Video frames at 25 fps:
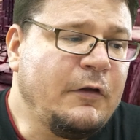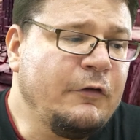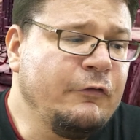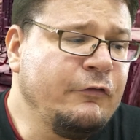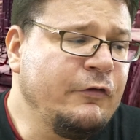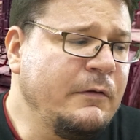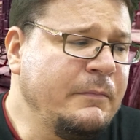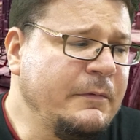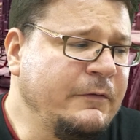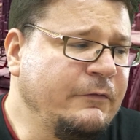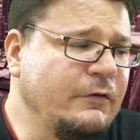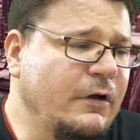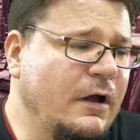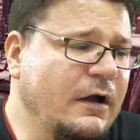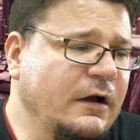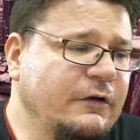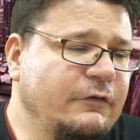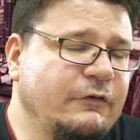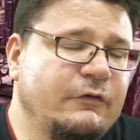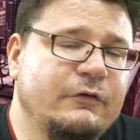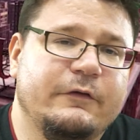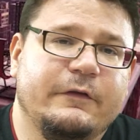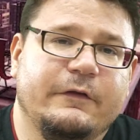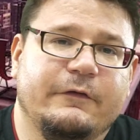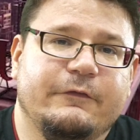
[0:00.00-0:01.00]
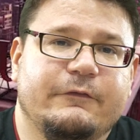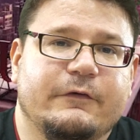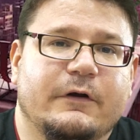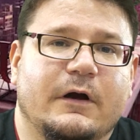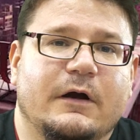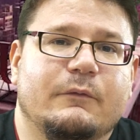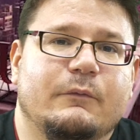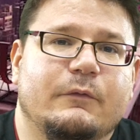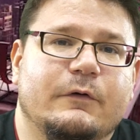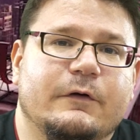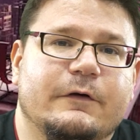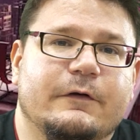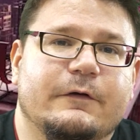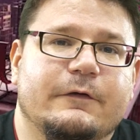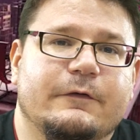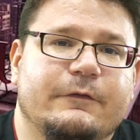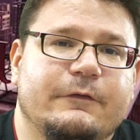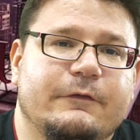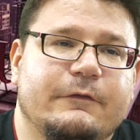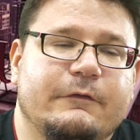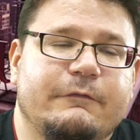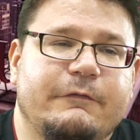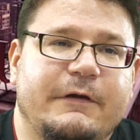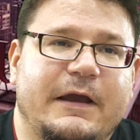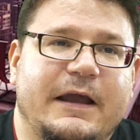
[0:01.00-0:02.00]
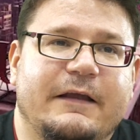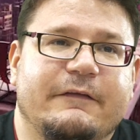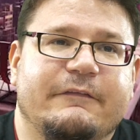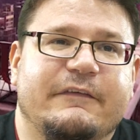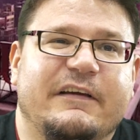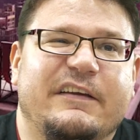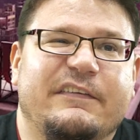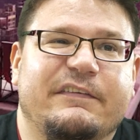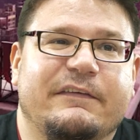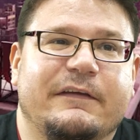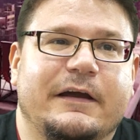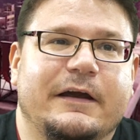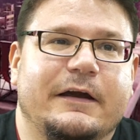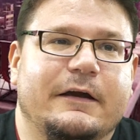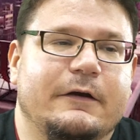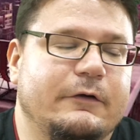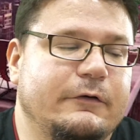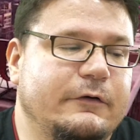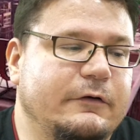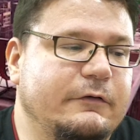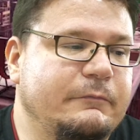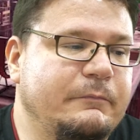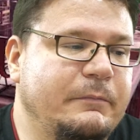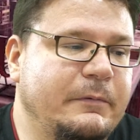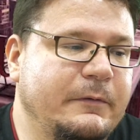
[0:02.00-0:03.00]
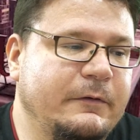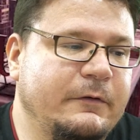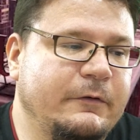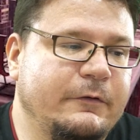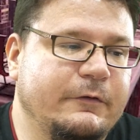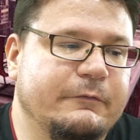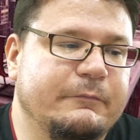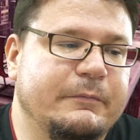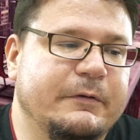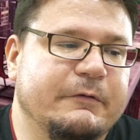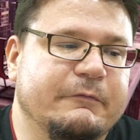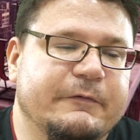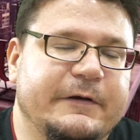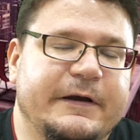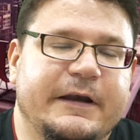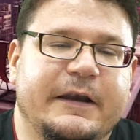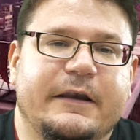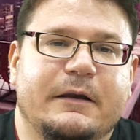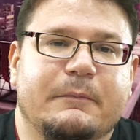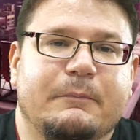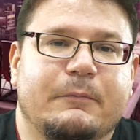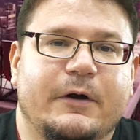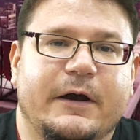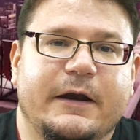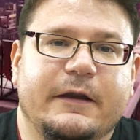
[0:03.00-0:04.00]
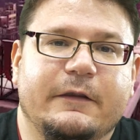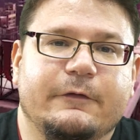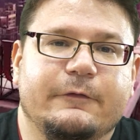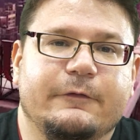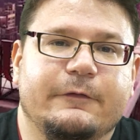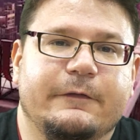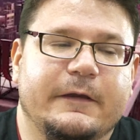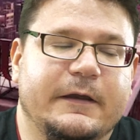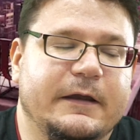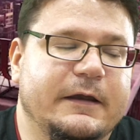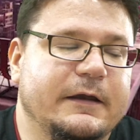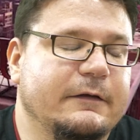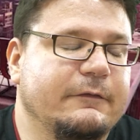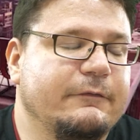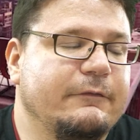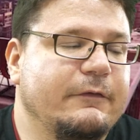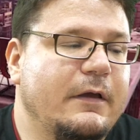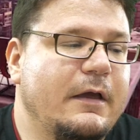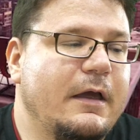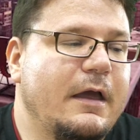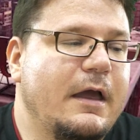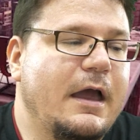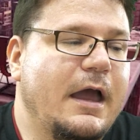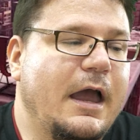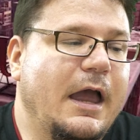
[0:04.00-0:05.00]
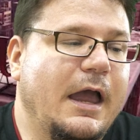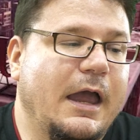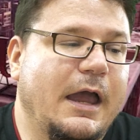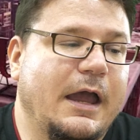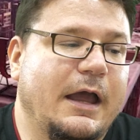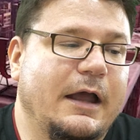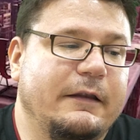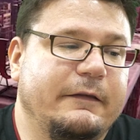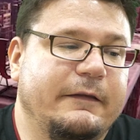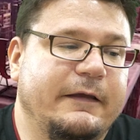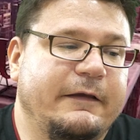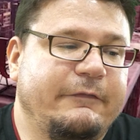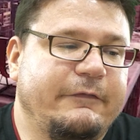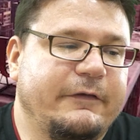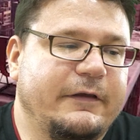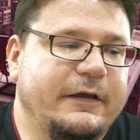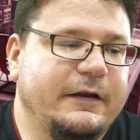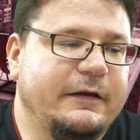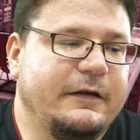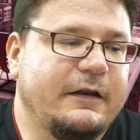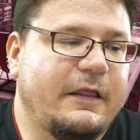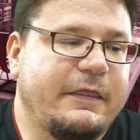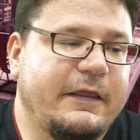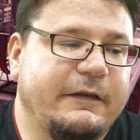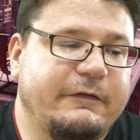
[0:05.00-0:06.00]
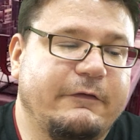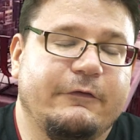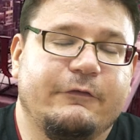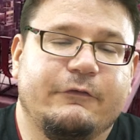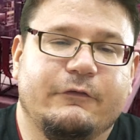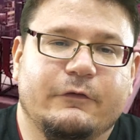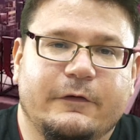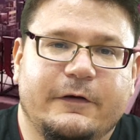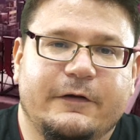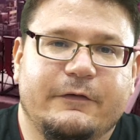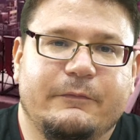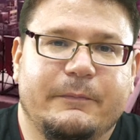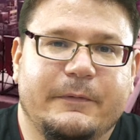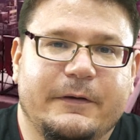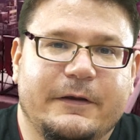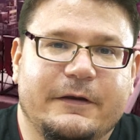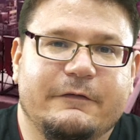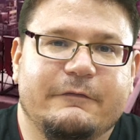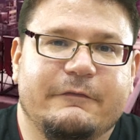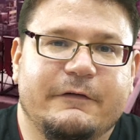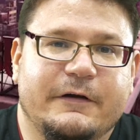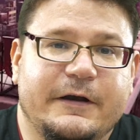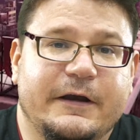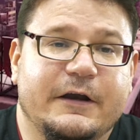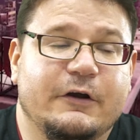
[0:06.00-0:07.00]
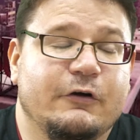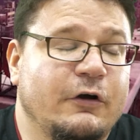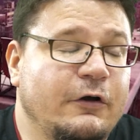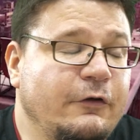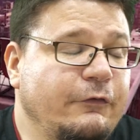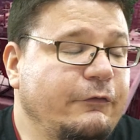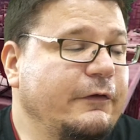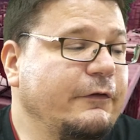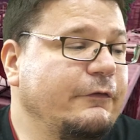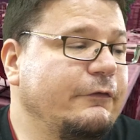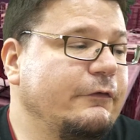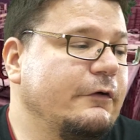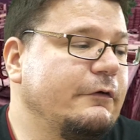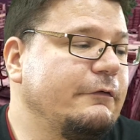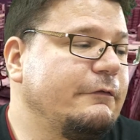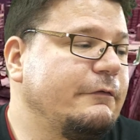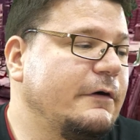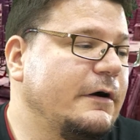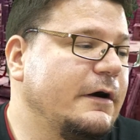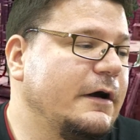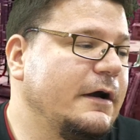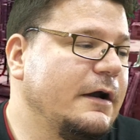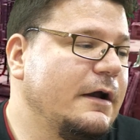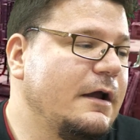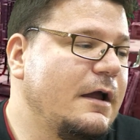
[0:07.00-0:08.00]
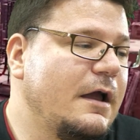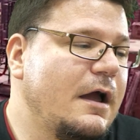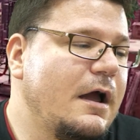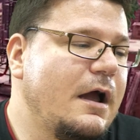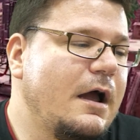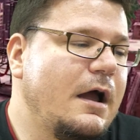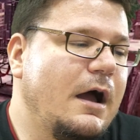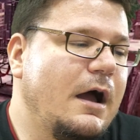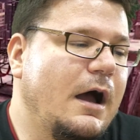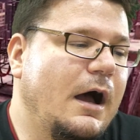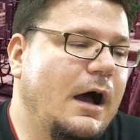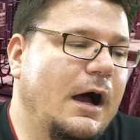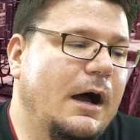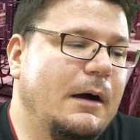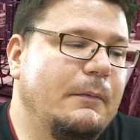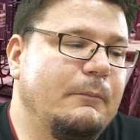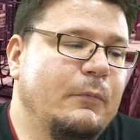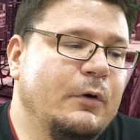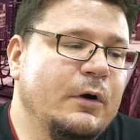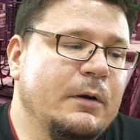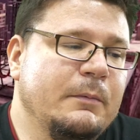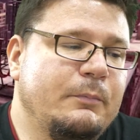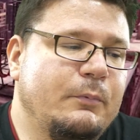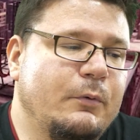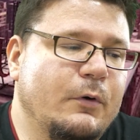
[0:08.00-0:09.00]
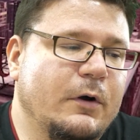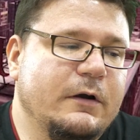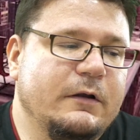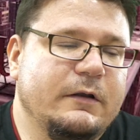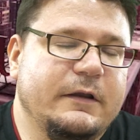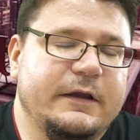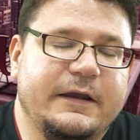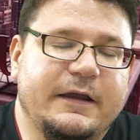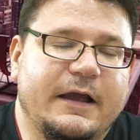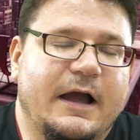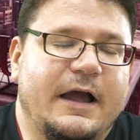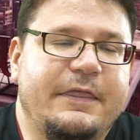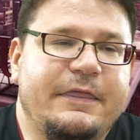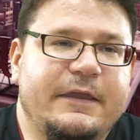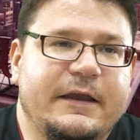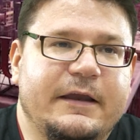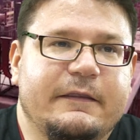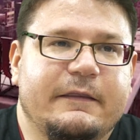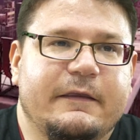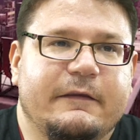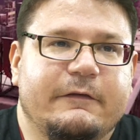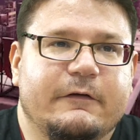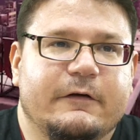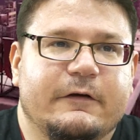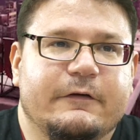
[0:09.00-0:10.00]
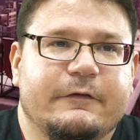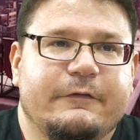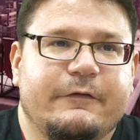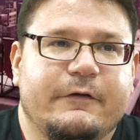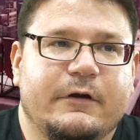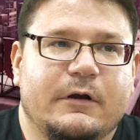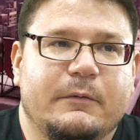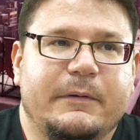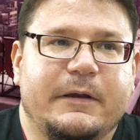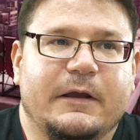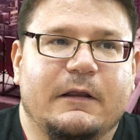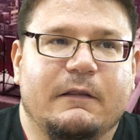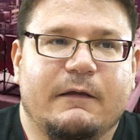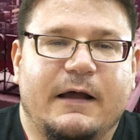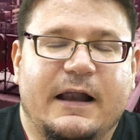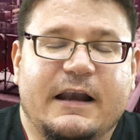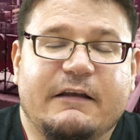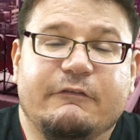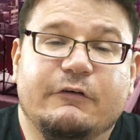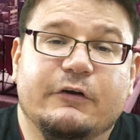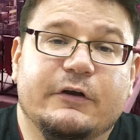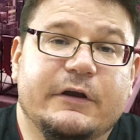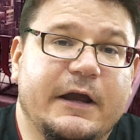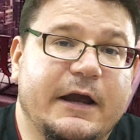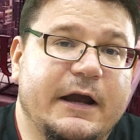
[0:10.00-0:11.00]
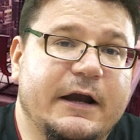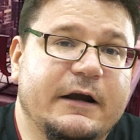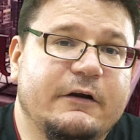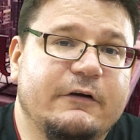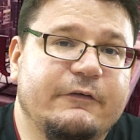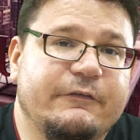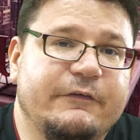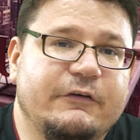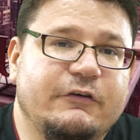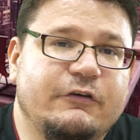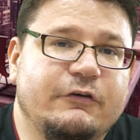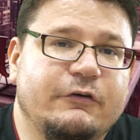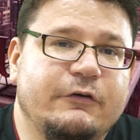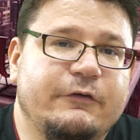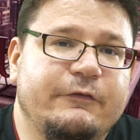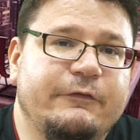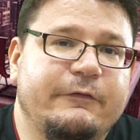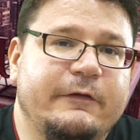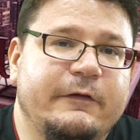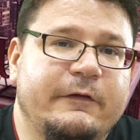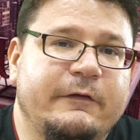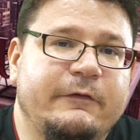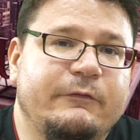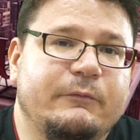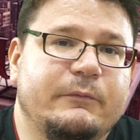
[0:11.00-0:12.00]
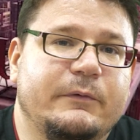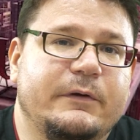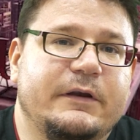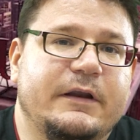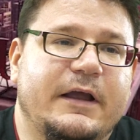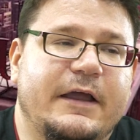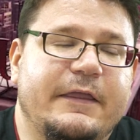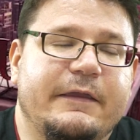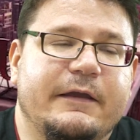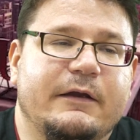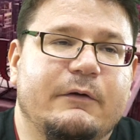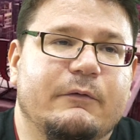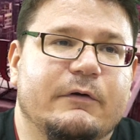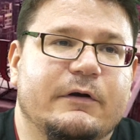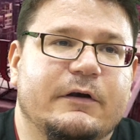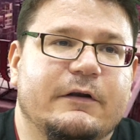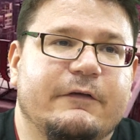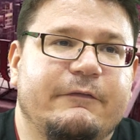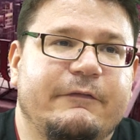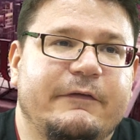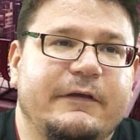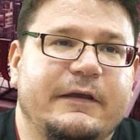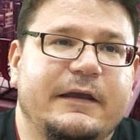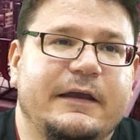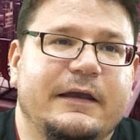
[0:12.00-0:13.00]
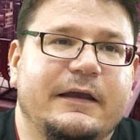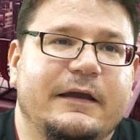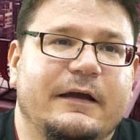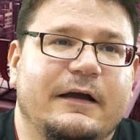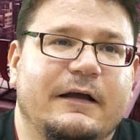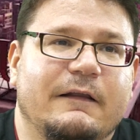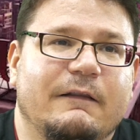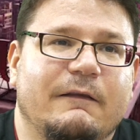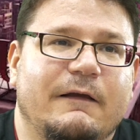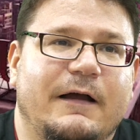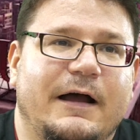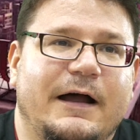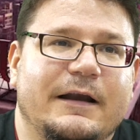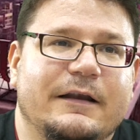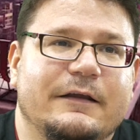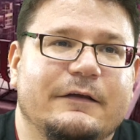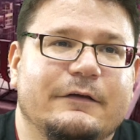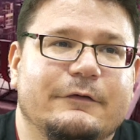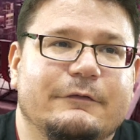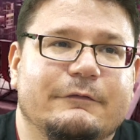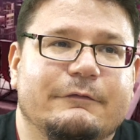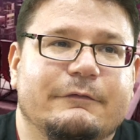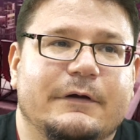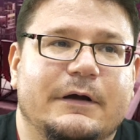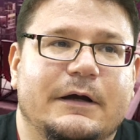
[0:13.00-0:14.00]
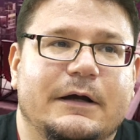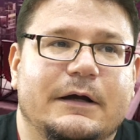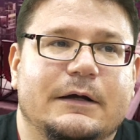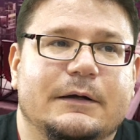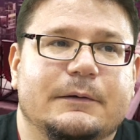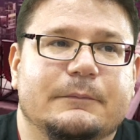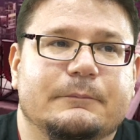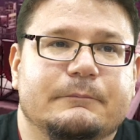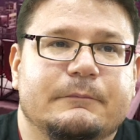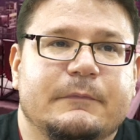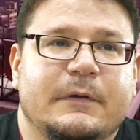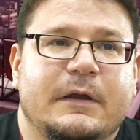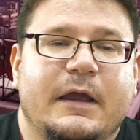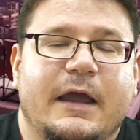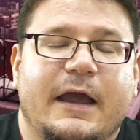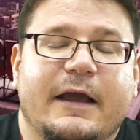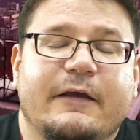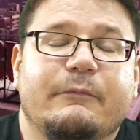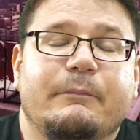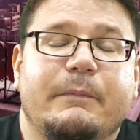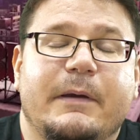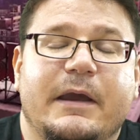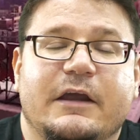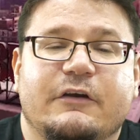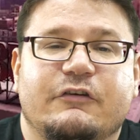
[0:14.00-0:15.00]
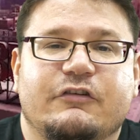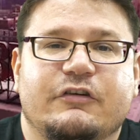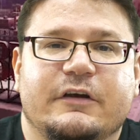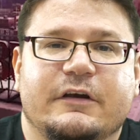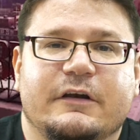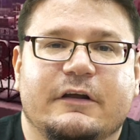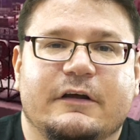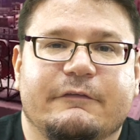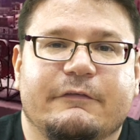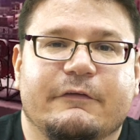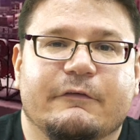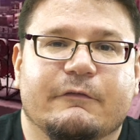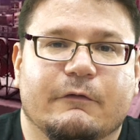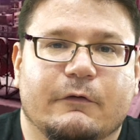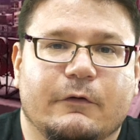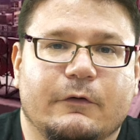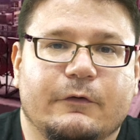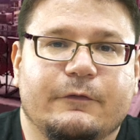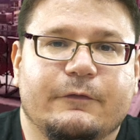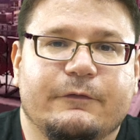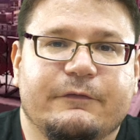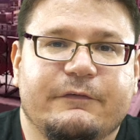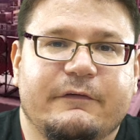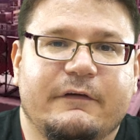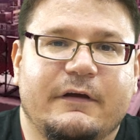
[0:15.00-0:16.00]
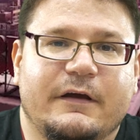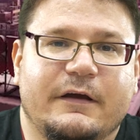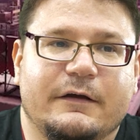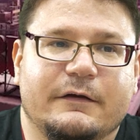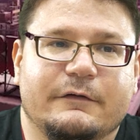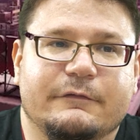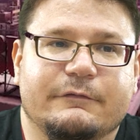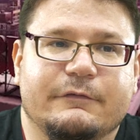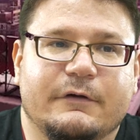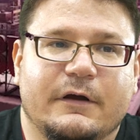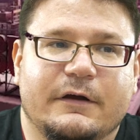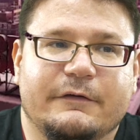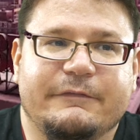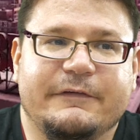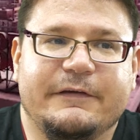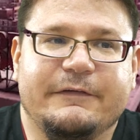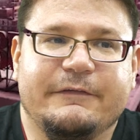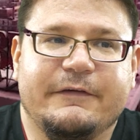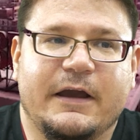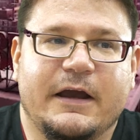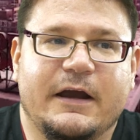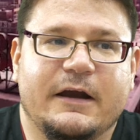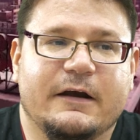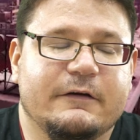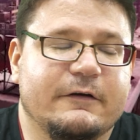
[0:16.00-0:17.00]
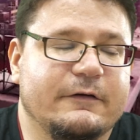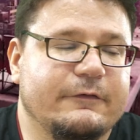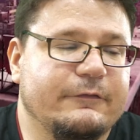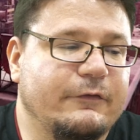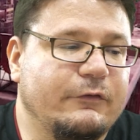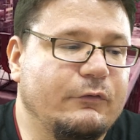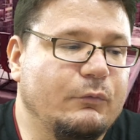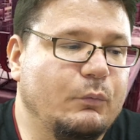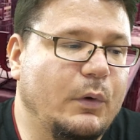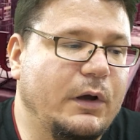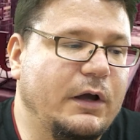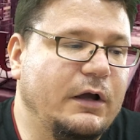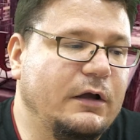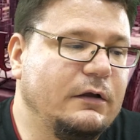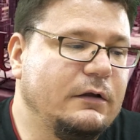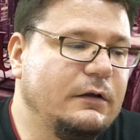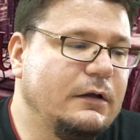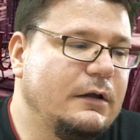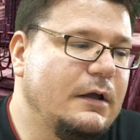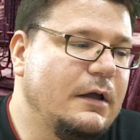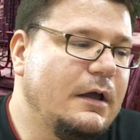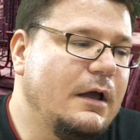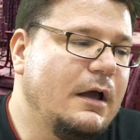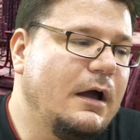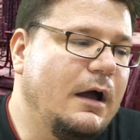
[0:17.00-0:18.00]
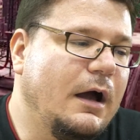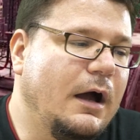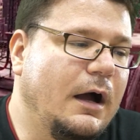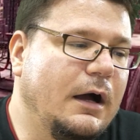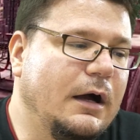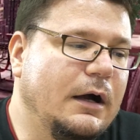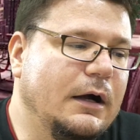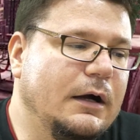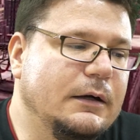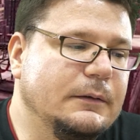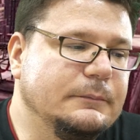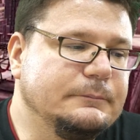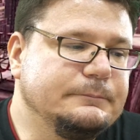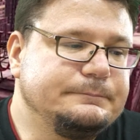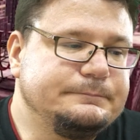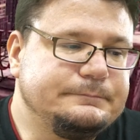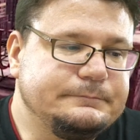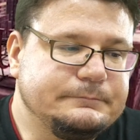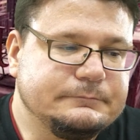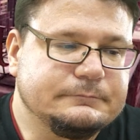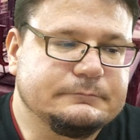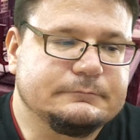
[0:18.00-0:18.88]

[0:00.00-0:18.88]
so I've been talking to the Star Wars fans out there who have, who have been reading the Prelude things, and they said that the story's been very engrossing so far, uh, more importantly, I think that there's going to be a lot of new characters introduced to this one. I think we're going to see a lot of um, expansion of the roles of, of these characters as well. Um,